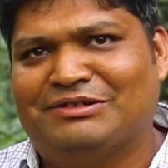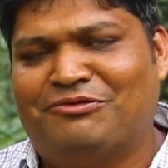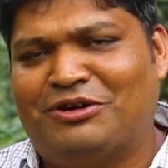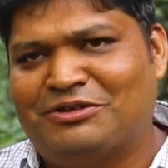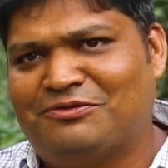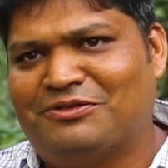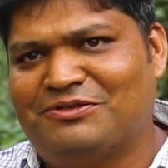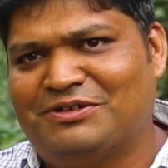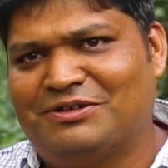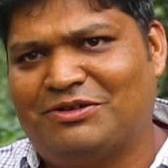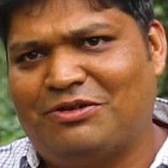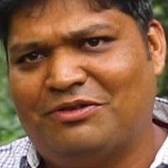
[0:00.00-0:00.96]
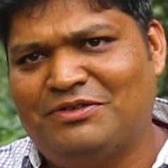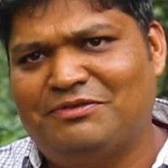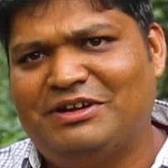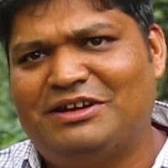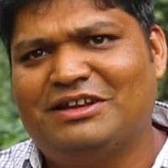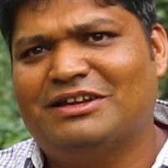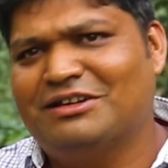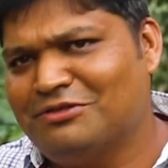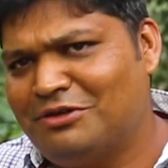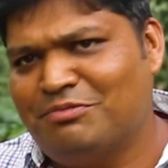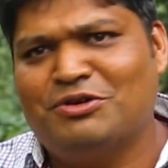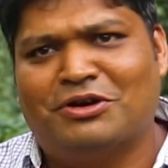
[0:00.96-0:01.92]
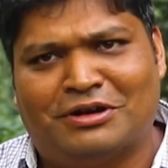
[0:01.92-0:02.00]
What coffee we drink, it is
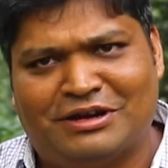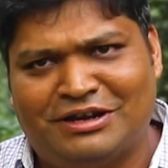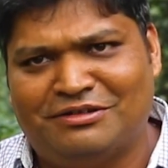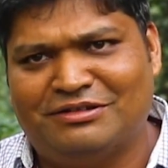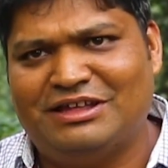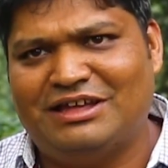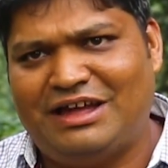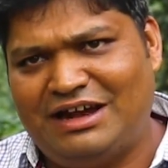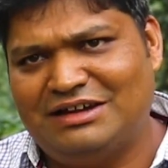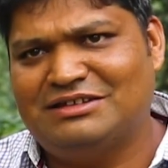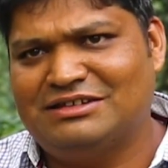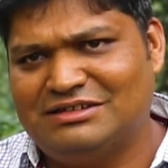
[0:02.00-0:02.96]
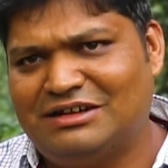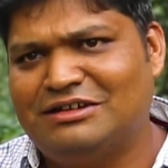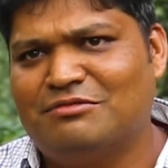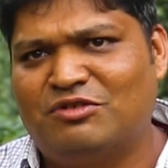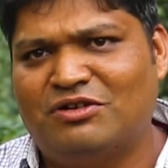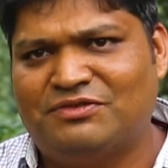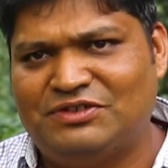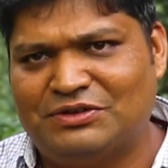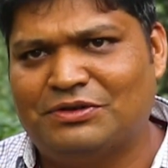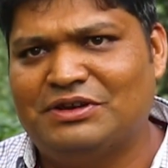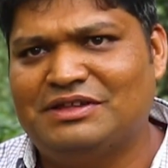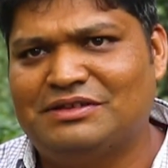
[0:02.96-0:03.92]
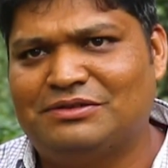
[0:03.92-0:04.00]
not pure. They add certain amount of
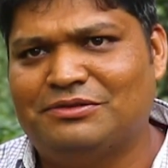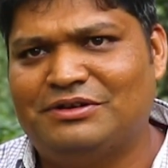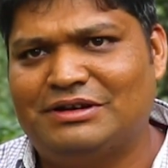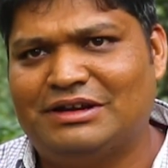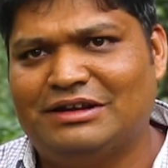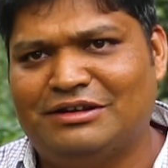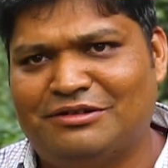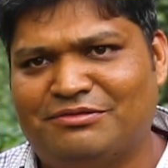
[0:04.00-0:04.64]
chicories to it, and